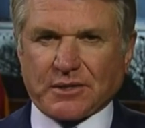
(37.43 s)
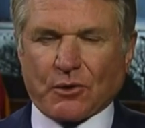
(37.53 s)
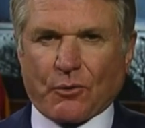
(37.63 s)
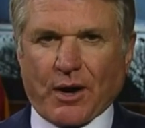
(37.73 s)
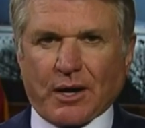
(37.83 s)
go
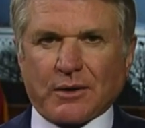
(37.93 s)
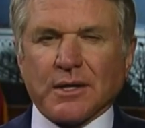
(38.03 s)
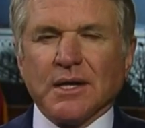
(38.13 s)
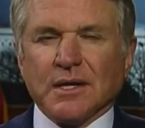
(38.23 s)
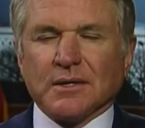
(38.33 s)
around
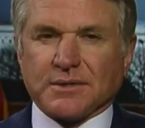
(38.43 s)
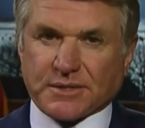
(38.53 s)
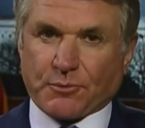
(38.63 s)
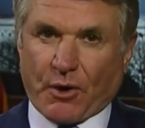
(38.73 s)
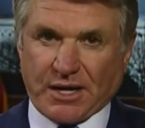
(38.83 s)

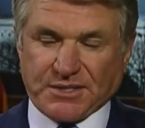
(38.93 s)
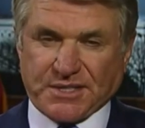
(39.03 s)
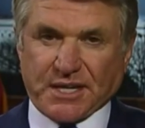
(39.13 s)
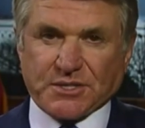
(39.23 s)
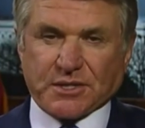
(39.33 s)
did raise
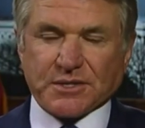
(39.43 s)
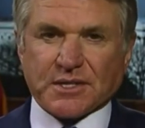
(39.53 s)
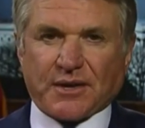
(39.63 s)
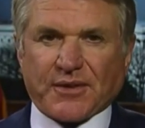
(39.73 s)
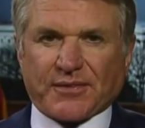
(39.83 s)
tensions,
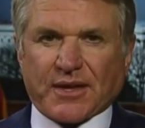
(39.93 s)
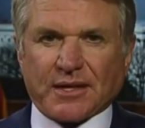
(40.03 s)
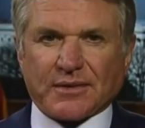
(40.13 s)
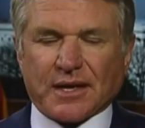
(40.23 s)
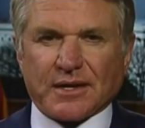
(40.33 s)
and I think
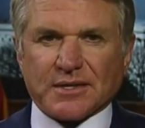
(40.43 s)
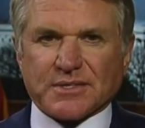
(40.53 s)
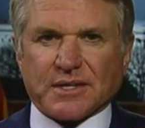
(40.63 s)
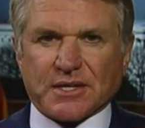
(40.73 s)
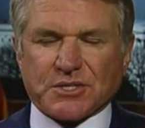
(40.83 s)
that that
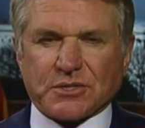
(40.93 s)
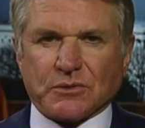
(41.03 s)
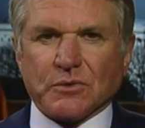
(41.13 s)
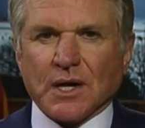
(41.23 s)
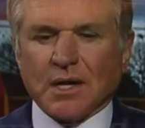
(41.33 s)
is an issue.